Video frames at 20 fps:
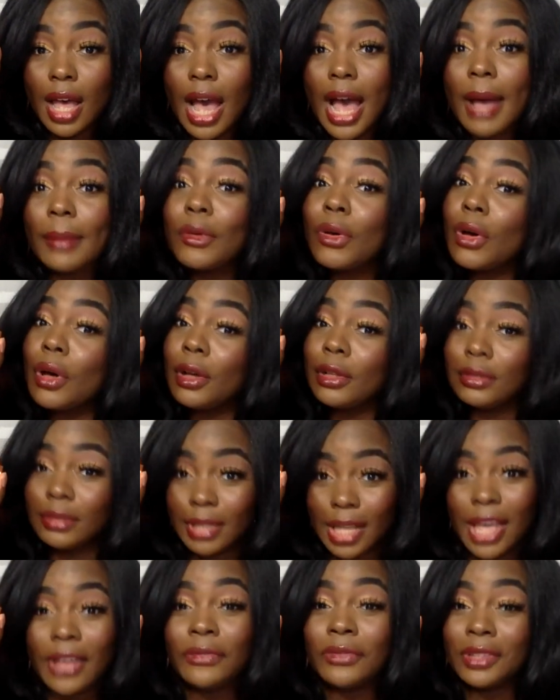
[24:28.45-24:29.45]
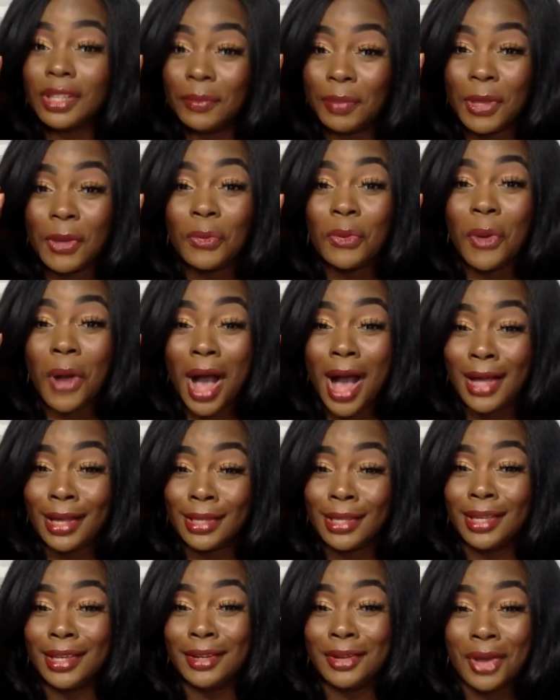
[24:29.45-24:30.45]
I'm going to definitely be
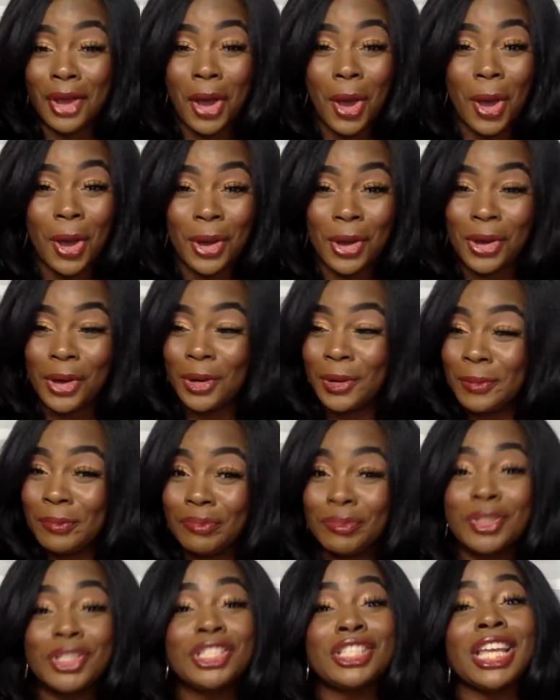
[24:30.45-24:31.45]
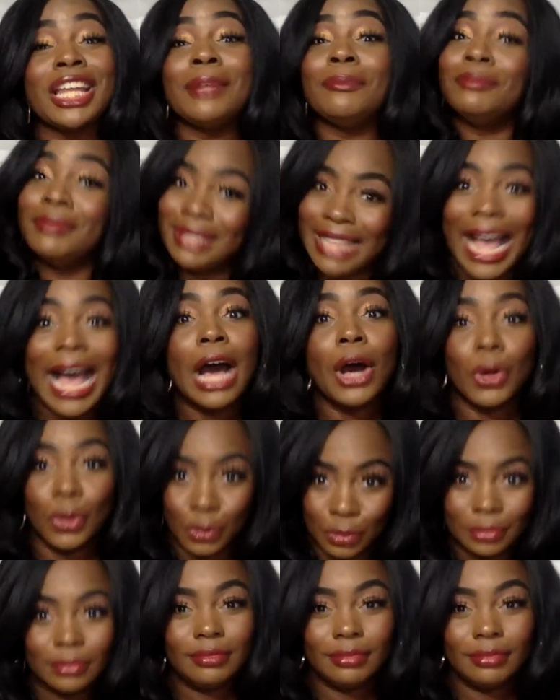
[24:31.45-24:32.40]
rocking her. I'm going to shut them down.